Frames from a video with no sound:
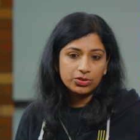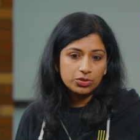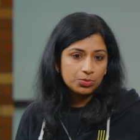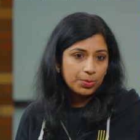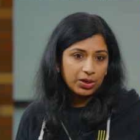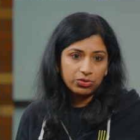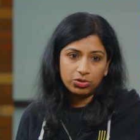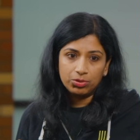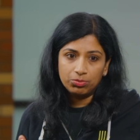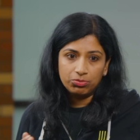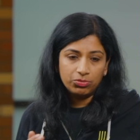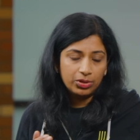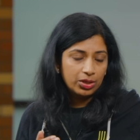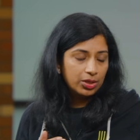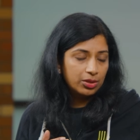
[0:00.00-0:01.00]
the spectrum
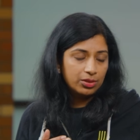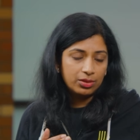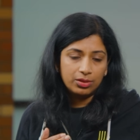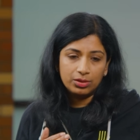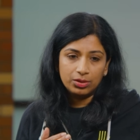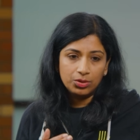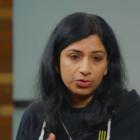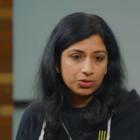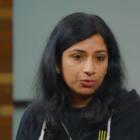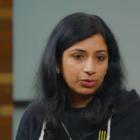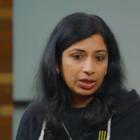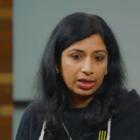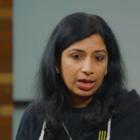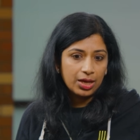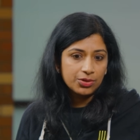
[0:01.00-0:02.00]
with use of
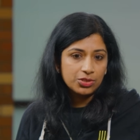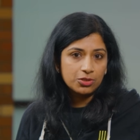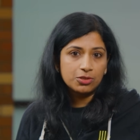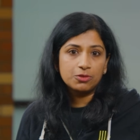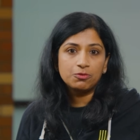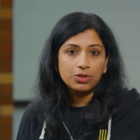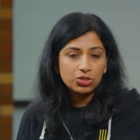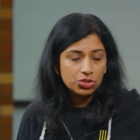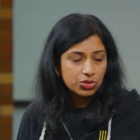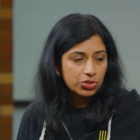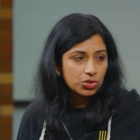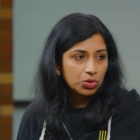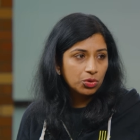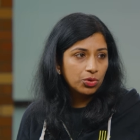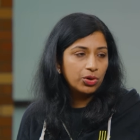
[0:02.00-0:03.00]
ClickHouse as a feature
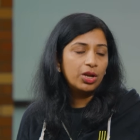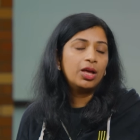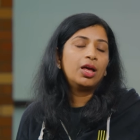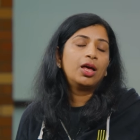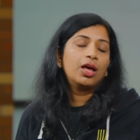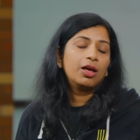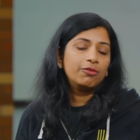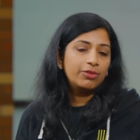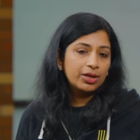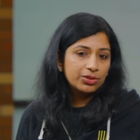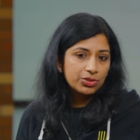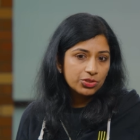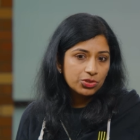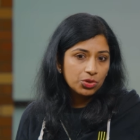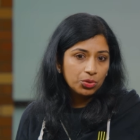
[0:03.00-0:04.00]
store, a vector
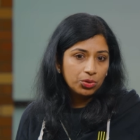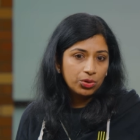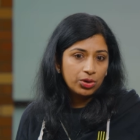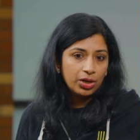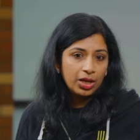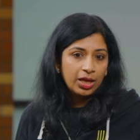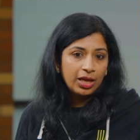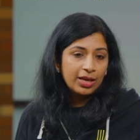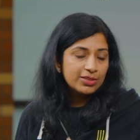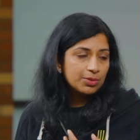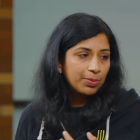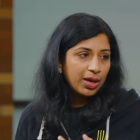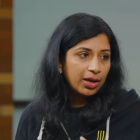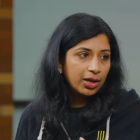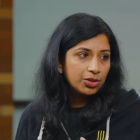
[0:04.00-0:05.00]
store, as a
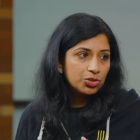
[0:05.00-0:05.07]
backend